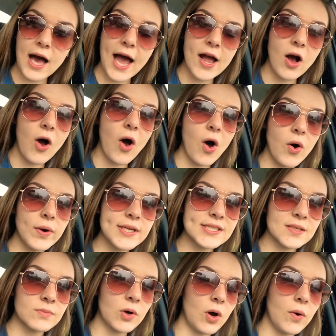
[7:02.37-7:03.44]
I
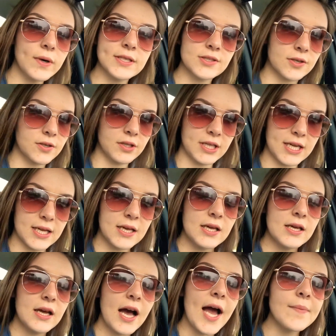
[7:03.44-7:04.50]
always am always early.
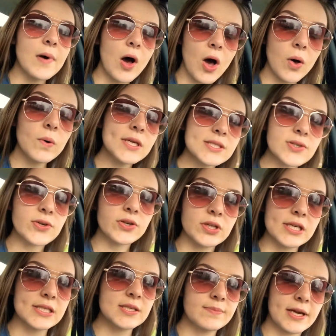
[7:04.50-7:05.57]
I'm always
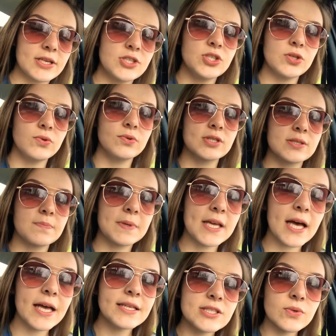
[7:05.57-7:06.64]
early to my shoots
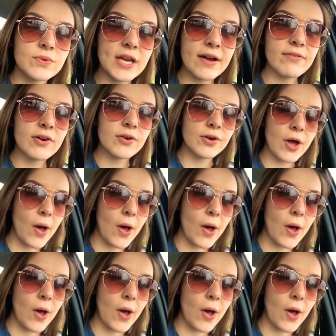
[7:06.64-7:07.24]
because you never